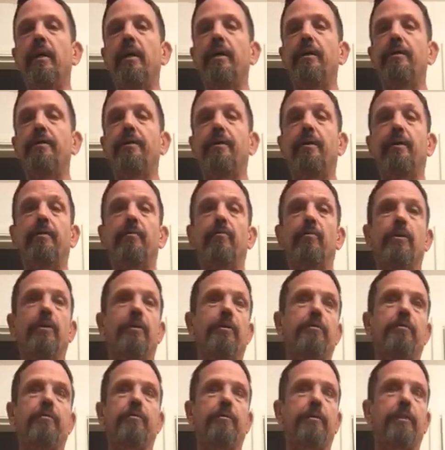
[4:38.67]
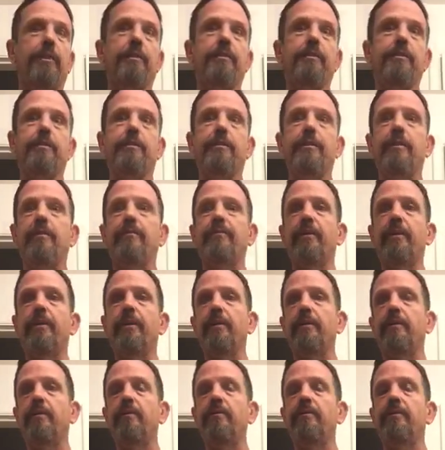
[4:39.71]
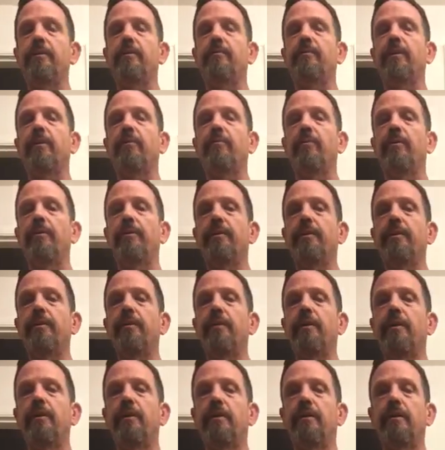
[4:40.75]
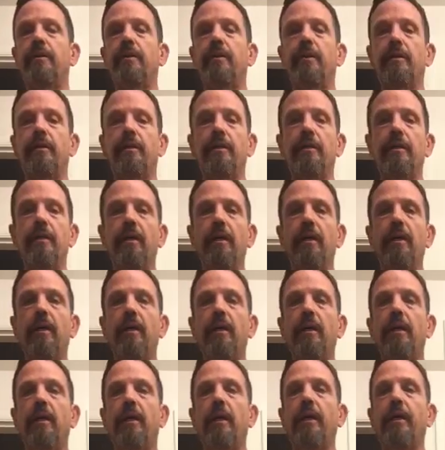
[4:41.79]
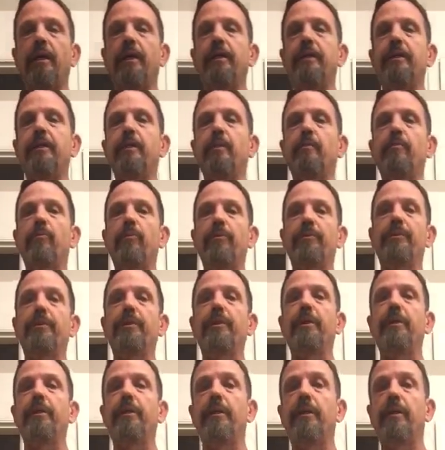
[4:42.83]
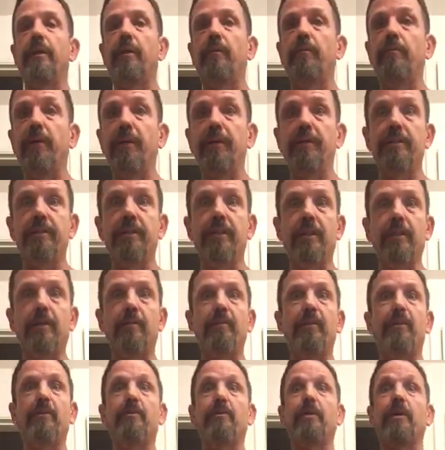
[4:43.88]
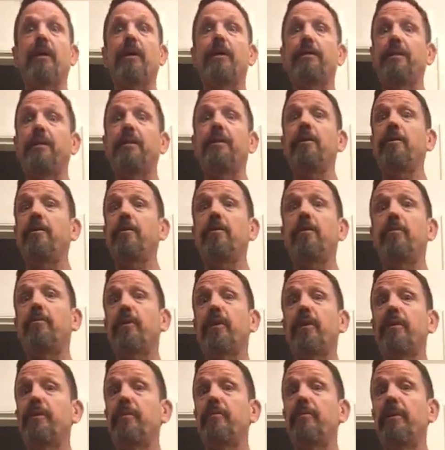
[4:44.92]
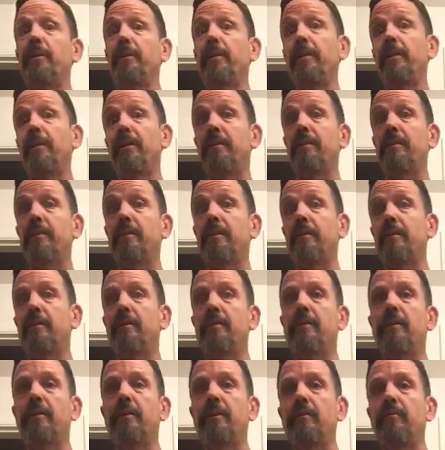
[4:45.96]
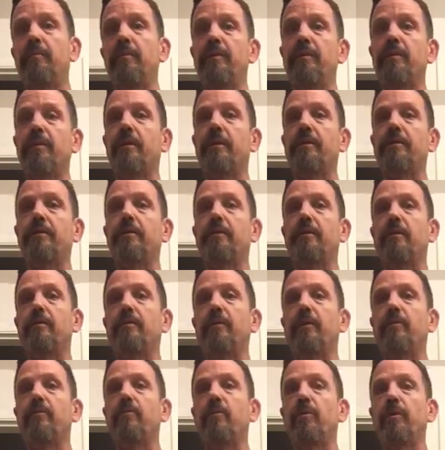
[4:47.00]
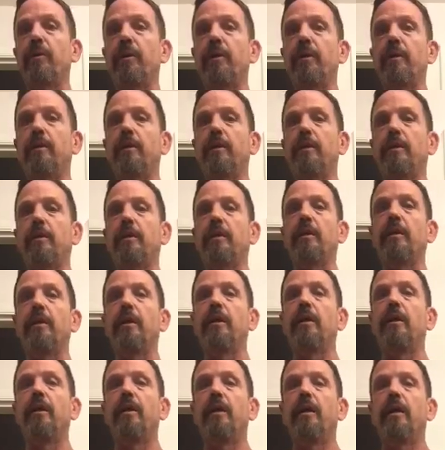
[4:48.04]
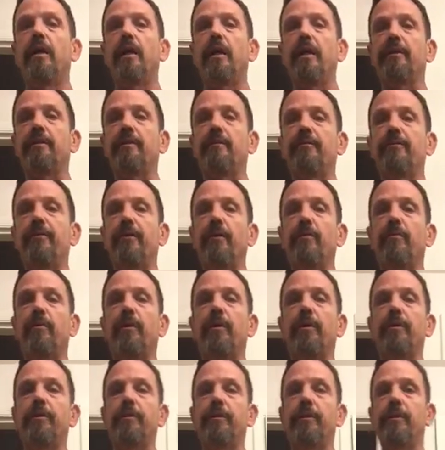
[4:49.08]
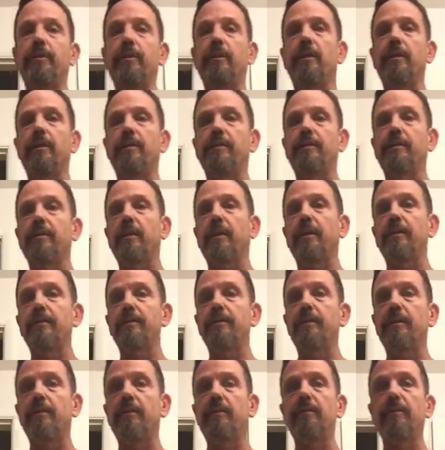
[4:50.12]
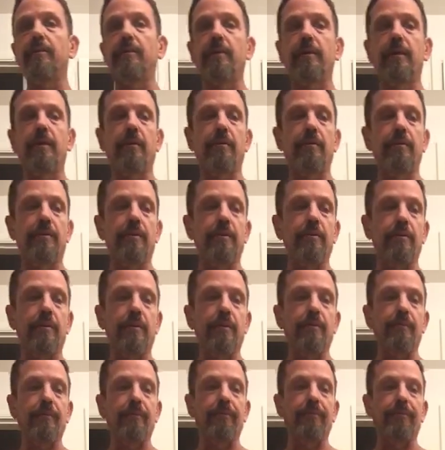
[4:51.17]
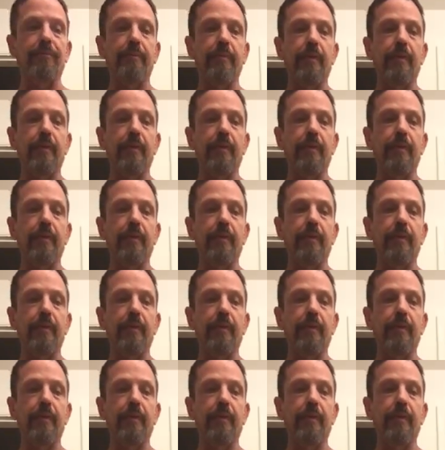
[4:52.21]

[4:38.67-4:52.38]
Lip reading: I thought, well, let's see if I can do something with it, and I ended up with the best job you could possibly get in massage therapy, working at the Fairmont in Scottsdale, Arizona.